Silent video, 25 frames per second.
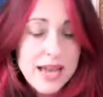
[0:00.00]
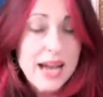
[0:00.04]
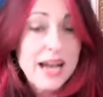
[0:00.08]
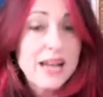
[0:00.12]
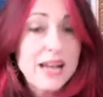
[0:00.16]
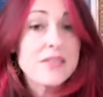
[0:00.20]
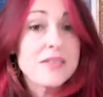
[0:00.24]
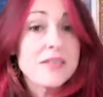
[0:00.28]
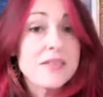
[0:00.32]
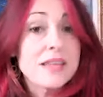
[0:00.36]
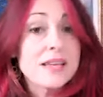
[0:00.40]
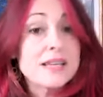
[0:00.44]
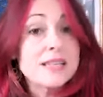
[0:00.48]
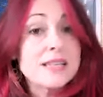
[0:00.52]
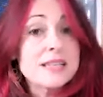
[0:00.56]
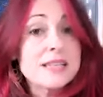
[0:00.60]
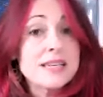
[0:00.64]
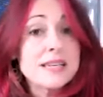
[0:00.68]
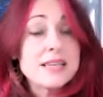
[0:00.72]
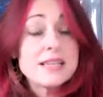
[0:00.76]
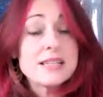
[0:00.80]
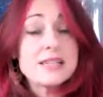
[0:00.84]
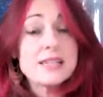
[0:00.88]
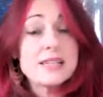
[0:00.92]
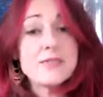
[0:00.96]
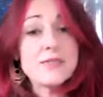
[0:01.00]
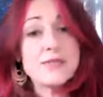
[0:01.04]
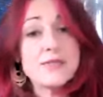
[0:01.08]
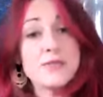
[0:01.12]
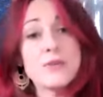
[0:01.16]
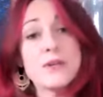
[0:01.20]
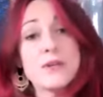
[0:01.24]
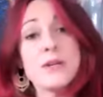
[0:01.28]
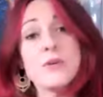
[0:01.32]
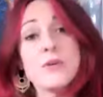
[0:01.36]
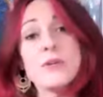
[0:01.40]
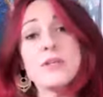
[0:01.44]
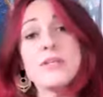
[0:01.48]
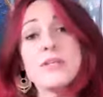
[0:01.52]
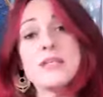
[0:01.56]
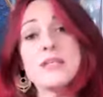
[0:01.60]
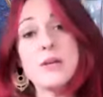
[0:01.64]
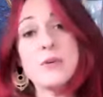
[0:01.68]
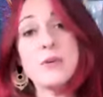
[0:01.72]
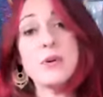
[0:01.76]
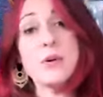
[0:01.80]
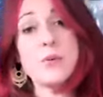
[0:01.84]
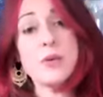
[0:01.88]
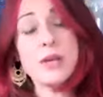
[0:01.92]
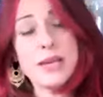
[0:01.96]
And this is the
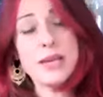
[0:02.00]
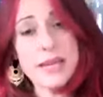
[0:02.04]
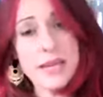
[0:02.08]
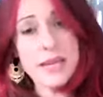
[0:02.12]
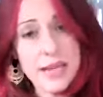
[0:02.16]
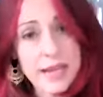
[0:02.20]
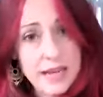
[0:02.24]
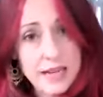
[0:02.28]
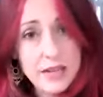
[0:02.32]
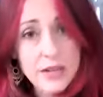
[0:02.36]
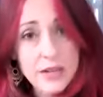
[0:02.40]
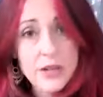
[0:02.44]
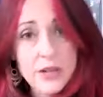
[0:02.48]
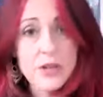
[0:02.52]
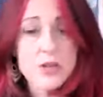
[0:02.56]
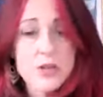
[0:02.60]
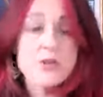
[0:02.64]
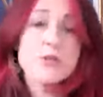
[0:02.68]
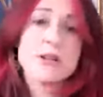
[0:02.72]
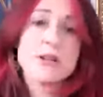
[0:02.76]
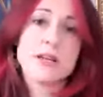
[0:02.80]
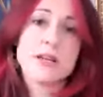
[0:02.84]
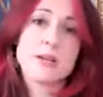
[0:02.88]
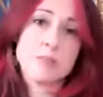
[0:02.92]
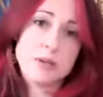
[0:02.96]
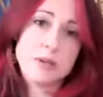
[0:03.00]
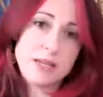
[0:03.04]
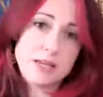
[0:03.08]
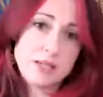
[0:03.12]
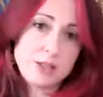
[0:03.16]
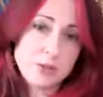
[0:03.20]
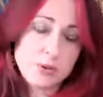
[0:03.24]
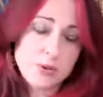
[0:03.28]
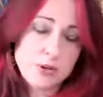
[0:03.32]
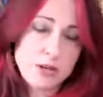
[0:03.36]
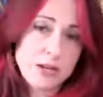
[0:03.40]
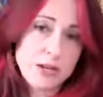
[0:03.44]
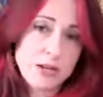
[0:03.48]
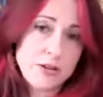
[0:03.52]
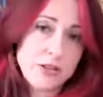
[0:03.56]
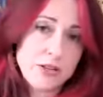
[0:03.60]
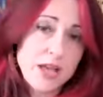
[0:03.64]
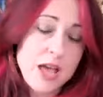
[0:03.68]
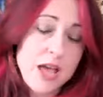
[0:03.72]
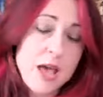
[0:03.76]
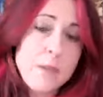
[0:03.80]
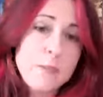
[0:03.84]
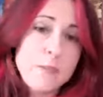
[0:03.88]
frequency where we can co create peace on earth.